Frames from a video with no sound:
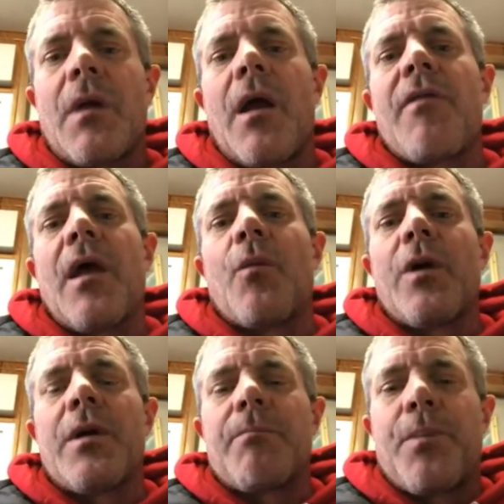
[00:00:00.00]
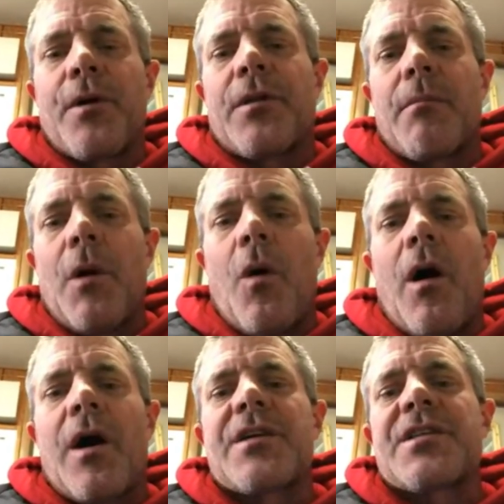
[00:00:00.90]
And then we put the
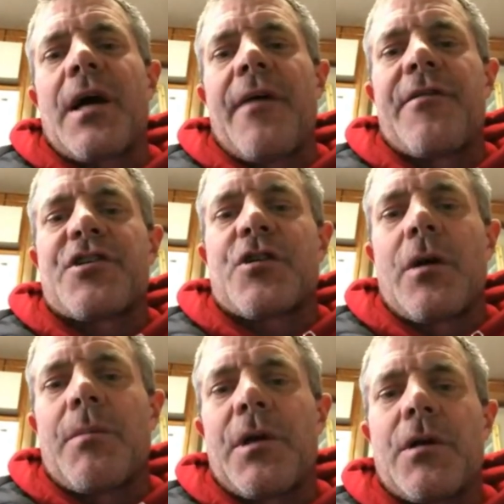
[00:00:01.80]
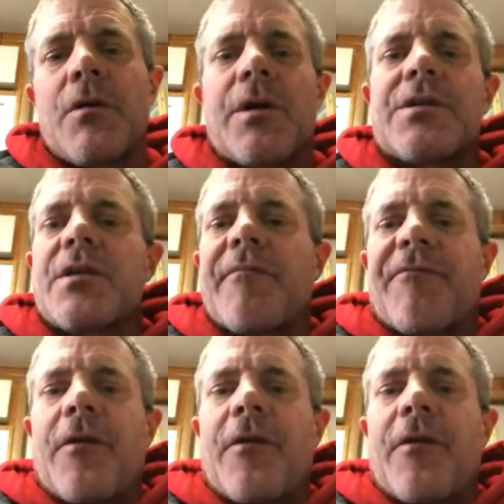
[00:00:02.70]
Mohawks on the soybean units up